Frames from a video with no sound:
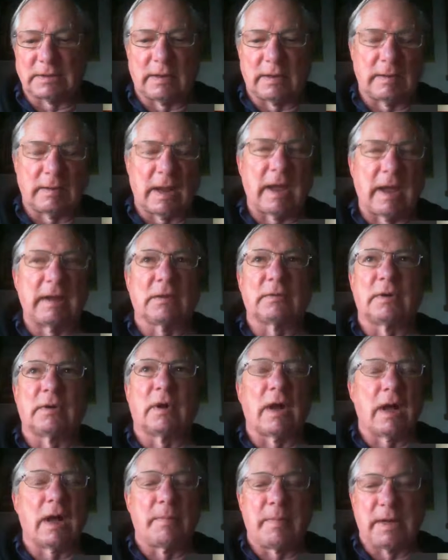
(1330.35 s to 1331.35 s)
I don't know
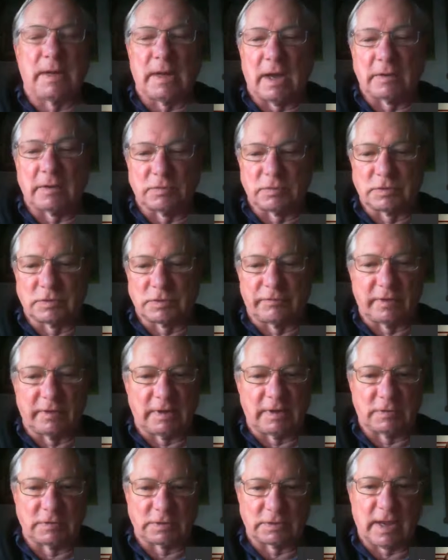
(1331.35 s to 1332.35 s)
how many hundreds of
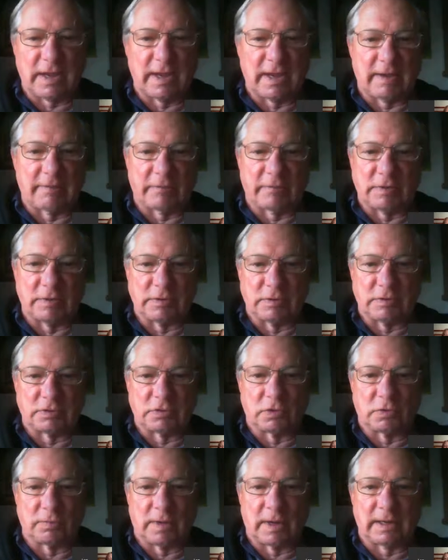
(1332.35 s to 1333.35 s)
videos I have on
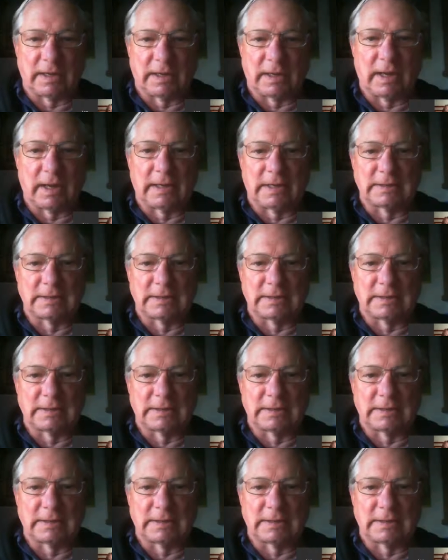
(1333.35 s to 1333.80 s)
YouTube. I can